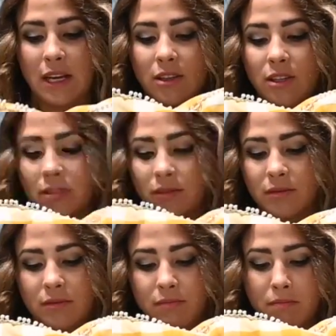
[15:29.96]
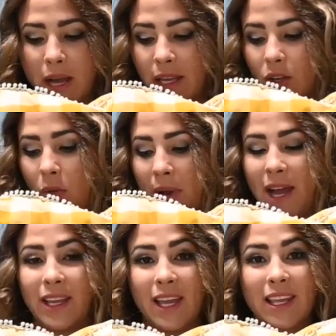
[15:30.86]
don't know, might go
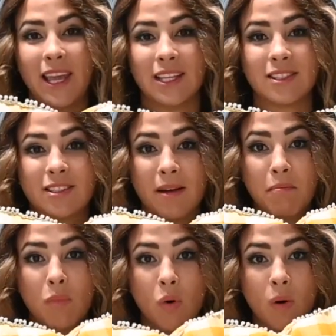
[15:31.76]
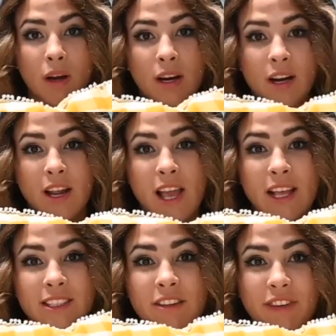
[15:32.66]
back and get some more
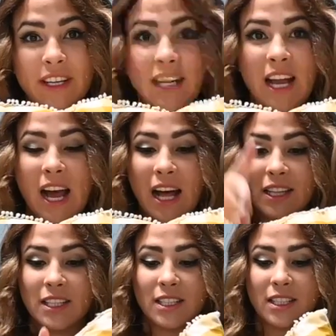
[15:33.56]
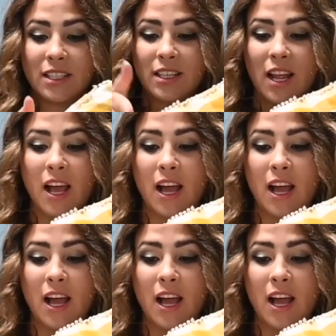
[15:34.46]
different color